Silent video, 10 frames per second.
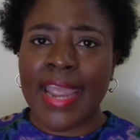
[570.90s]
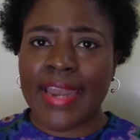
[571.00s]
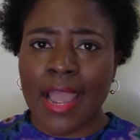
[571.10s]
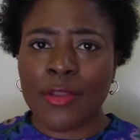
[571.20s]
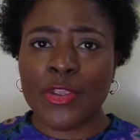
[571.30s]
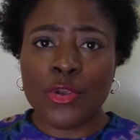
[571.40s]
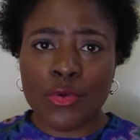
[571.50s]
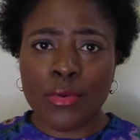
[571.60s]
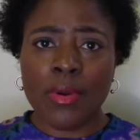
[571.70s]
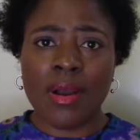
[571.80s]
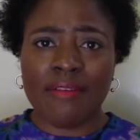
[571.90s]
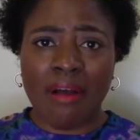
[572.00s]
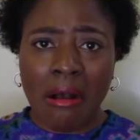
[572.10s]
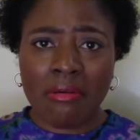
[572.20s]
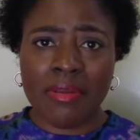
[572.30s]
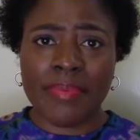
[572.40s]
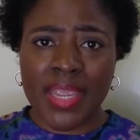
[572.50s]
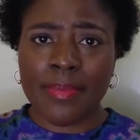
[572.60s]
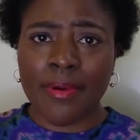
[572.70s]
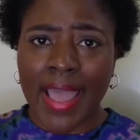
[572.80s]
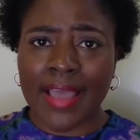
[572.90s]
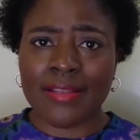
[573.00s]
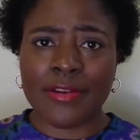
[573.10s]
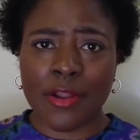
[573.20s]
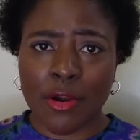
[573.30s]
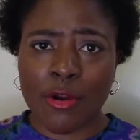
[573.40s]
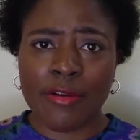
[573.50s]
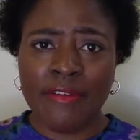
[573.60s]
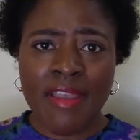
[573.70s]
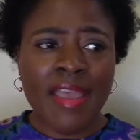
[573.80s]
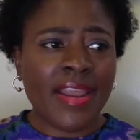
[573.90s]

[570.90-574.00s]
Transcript: And now you, of all the people, have the nerve